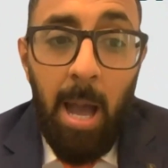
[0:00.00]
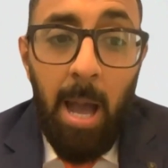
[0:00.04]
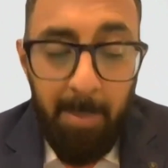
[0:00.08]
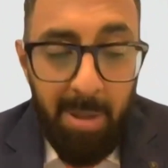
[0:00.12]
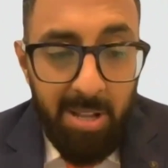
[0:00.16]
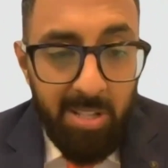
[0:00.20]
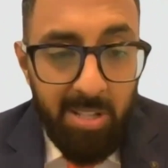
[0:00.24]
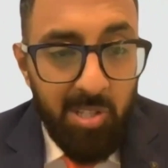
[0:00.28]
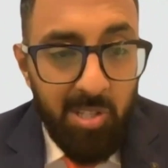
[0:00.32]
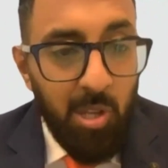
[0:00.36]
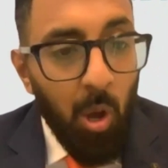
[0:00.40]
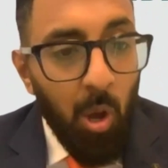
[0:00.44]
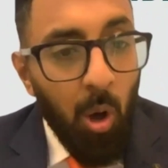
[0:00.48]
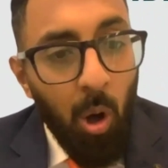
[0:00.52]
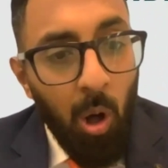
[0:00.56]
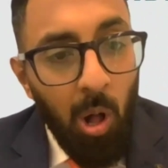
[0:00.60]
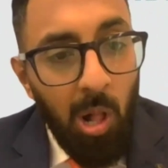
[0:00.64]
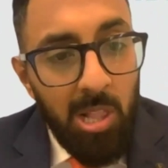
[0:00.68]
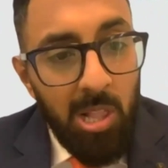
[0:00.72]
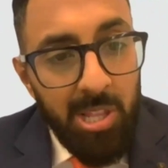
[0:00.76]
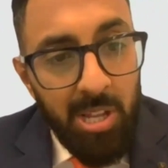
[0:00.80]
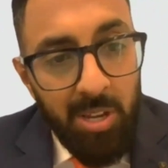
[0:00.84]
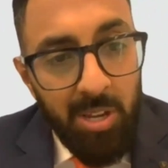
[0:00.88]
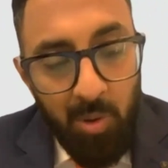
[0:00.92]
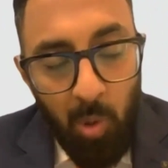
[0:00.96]
Amidst
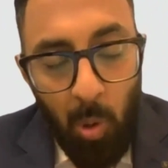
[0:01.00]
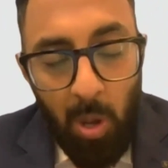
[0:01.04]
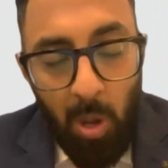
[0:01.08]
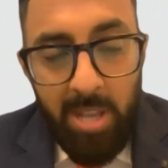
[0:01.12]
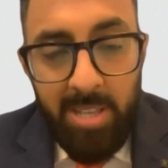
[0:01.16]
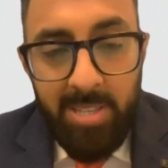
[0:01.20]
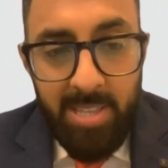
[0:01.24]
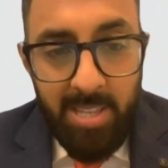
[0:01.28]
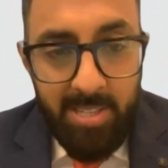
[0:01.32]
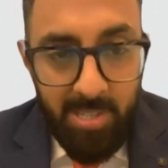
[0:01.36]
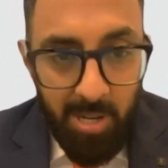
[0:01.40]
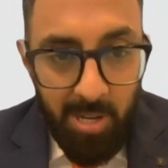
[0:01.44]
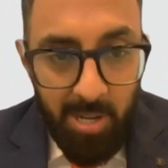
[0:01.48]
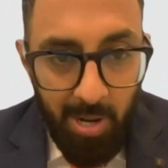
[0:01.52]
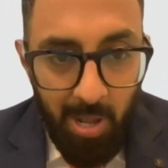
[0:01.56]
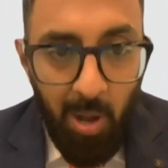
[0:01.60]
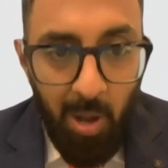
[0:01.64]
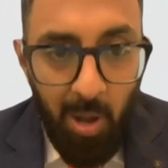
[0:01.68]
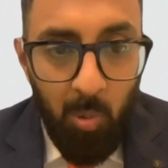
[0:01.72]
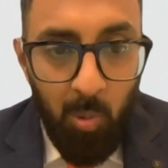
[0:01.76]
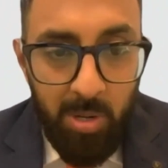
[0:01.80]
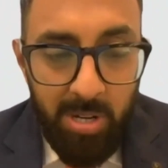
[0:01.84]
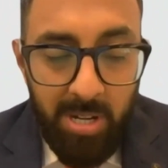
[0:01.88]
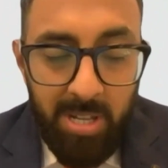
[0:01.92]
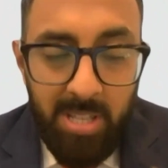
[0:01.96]
all the noises
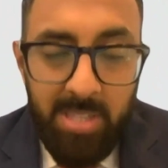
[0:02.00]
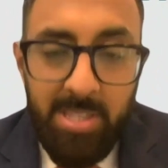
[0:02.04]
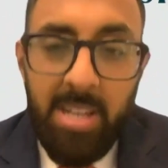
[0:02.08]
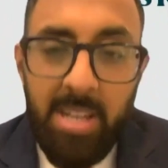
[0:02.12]
around,